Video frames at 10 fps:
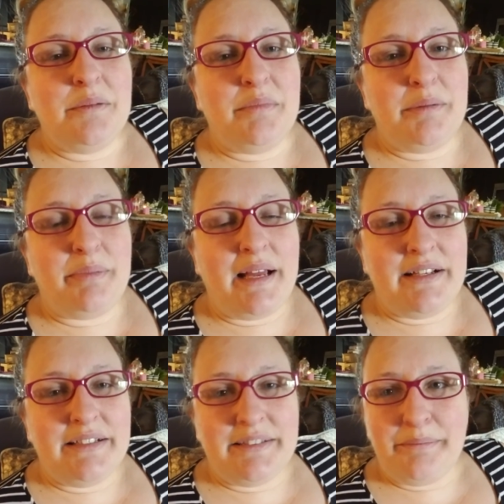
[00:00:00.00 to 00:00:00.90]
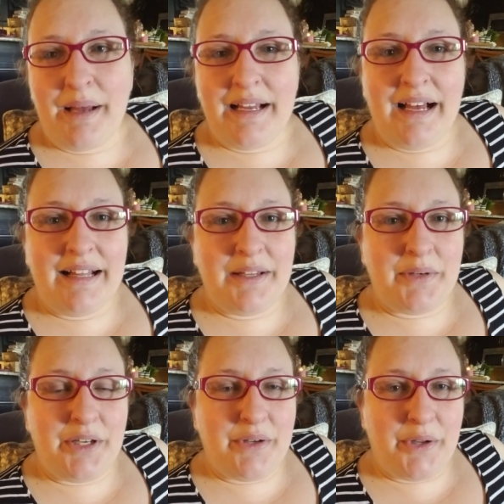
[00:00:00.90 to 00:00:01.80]
but by golly,
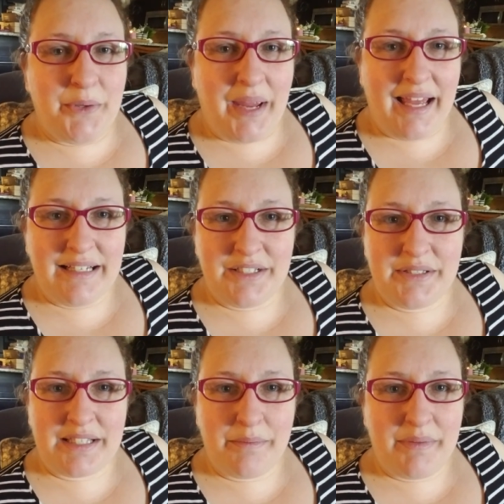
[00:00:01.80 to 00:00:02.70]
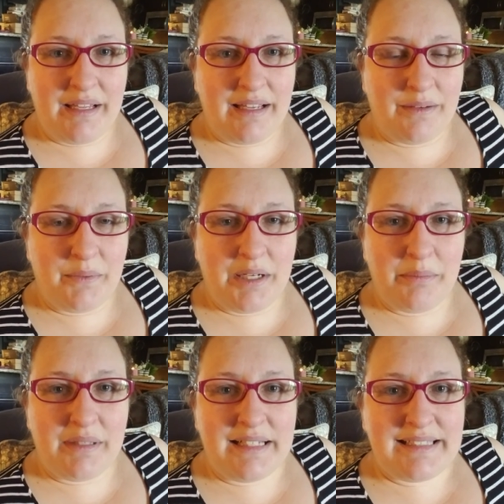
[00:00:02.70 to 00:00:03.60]
when you know you can't do something, what a
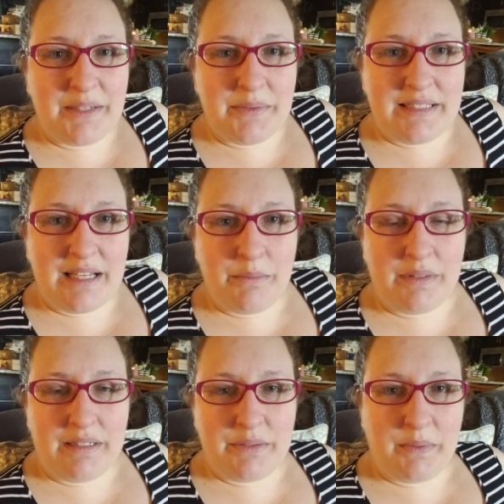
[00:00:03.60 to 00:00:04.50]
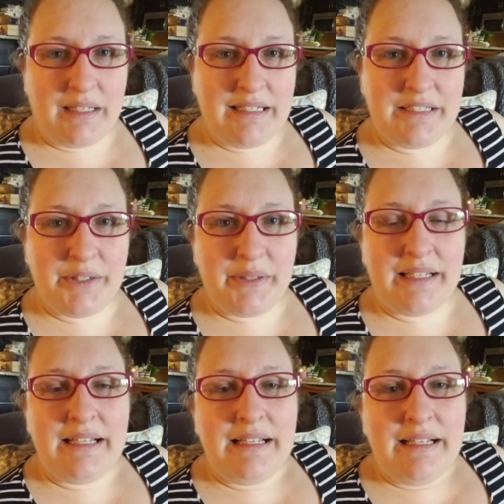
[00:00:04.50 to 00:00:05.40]
blessing when someone is willing to do it,